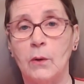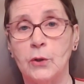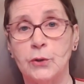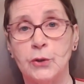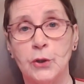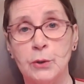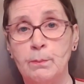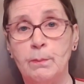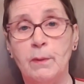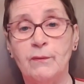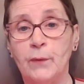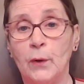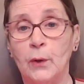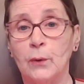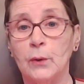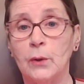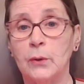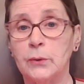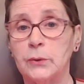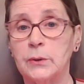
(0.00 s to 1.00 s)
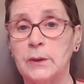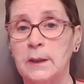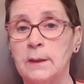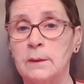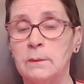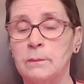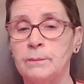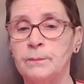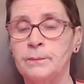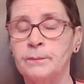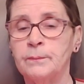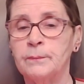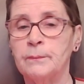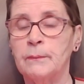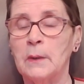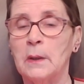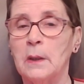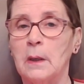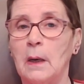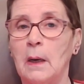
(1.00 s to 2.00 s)
just before lockdown.
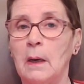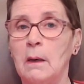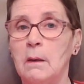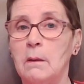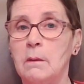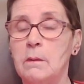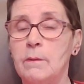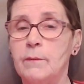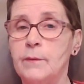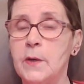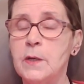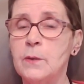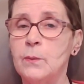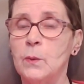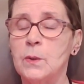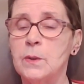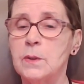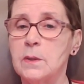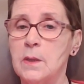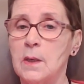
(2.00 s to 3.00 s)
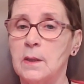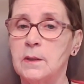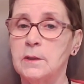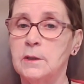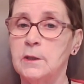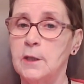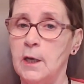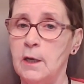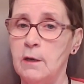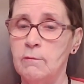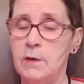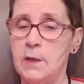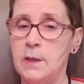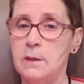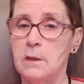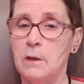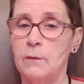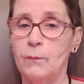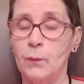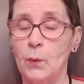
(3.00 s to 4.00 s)
And this was a
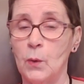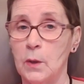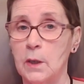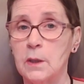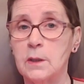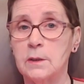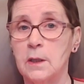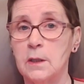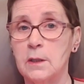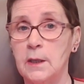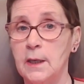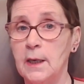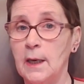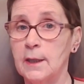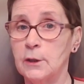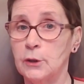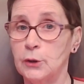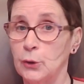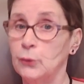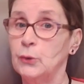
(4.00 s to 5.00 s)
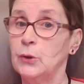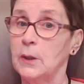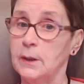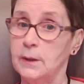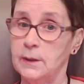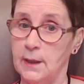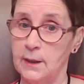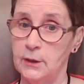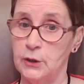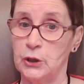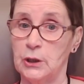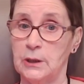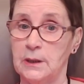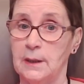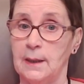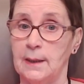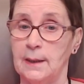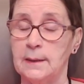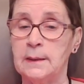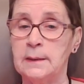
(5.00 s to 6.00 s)
series of work that he had done
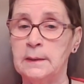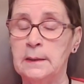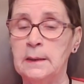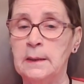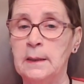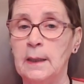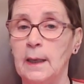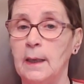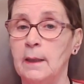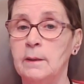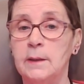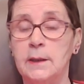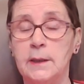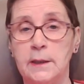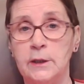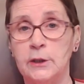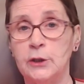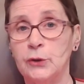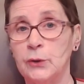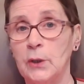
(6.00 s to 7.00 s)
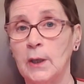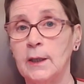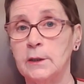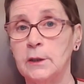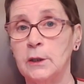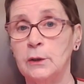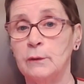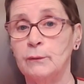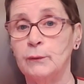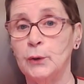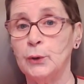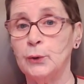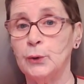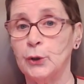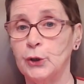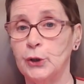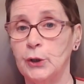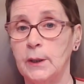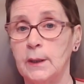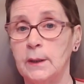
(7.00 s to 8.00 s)
digitally in the East Riding of
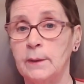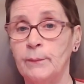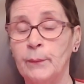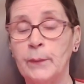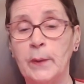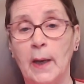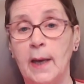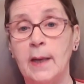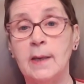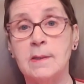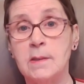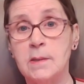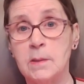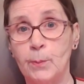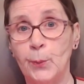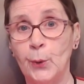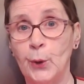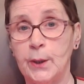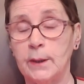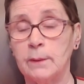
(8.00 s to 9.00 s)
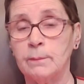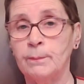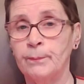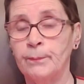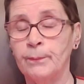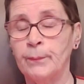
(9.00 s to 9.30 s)
Yorkshire in spring.